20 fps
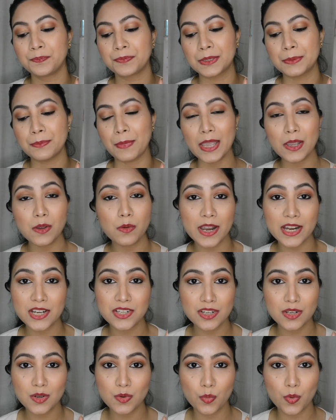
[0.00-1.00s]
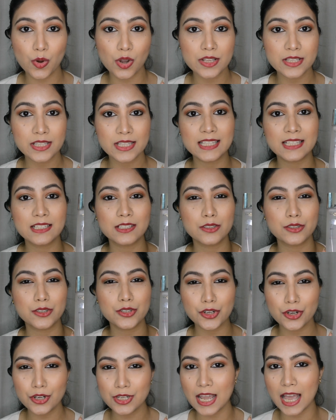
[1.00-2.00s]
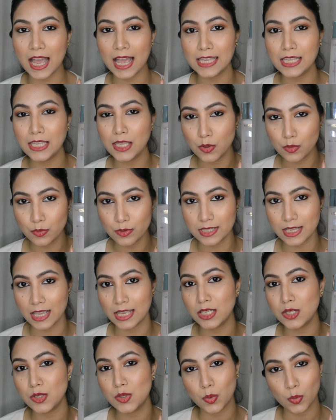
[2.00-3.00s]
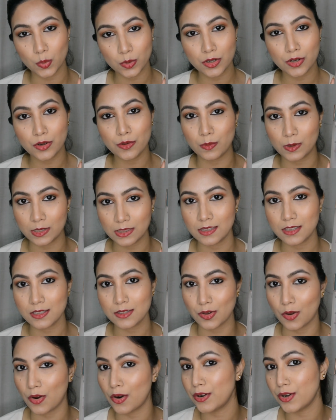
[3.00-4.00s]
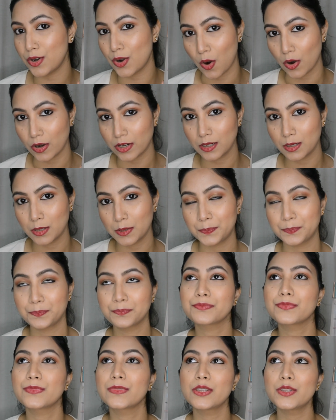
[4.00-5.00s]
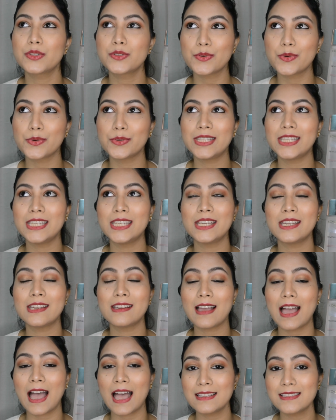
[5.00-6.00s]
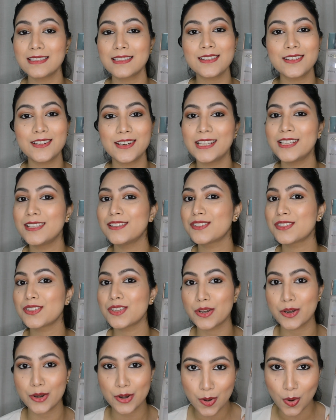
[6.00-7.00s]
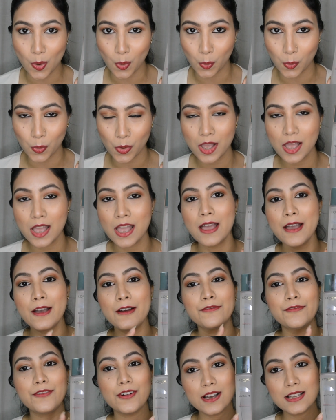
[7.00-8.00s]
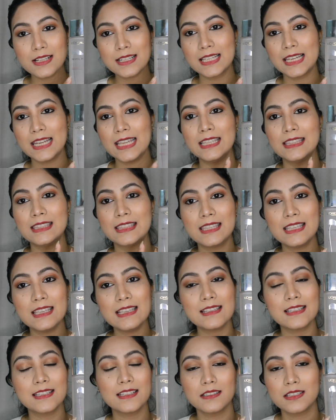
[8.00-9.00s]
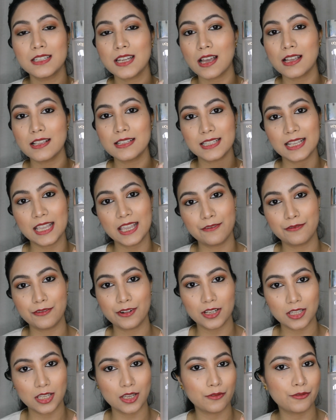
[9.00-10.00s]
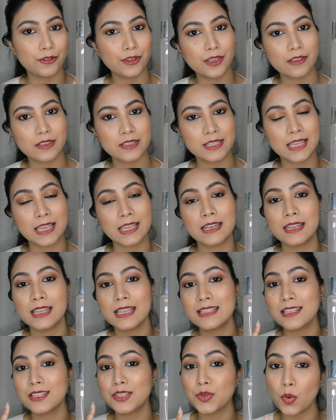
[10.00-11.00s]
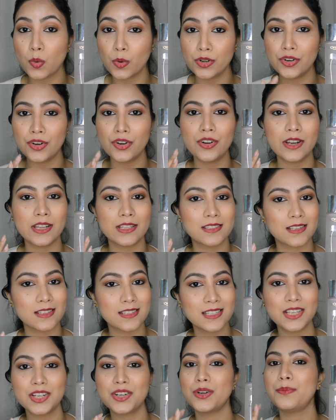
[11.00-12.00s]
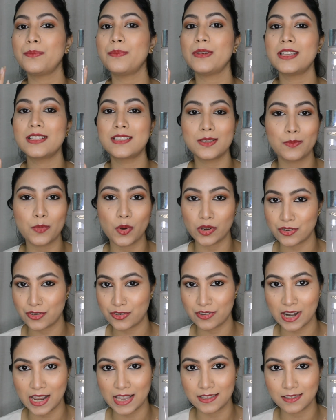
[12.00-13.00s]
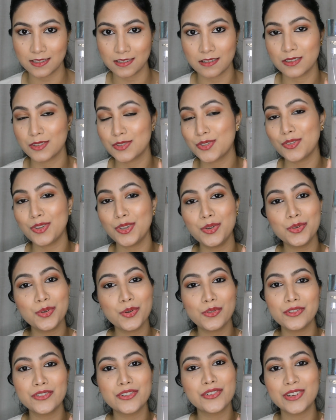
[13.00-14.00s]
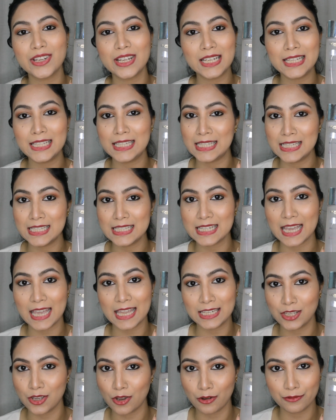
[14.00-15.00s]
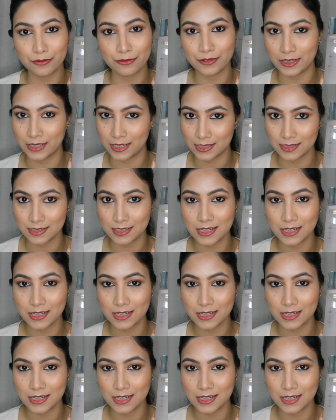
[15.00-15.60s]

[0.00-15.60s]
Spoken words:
my question was, should I use any toner with this or not? So the answer is no. Firstly, this does everything for your skin. It's a toner, it's a serum, it's a moisturizer, so you don't really need any of it.